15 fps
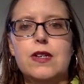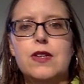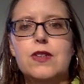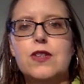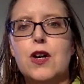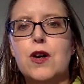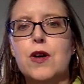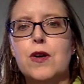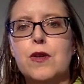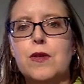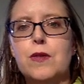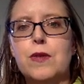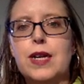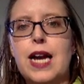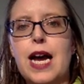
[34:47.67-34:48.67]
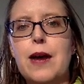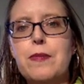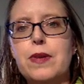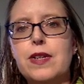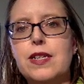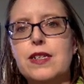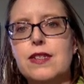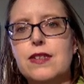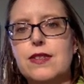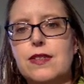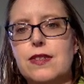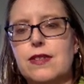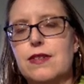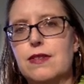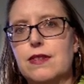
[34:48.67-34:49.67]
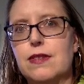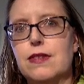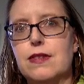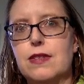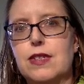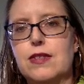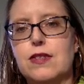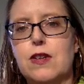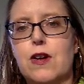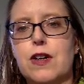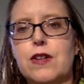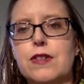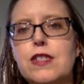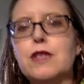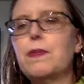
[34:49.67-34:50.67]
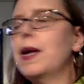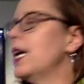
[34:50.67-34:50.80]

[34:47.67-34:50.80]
So what happened is this is article list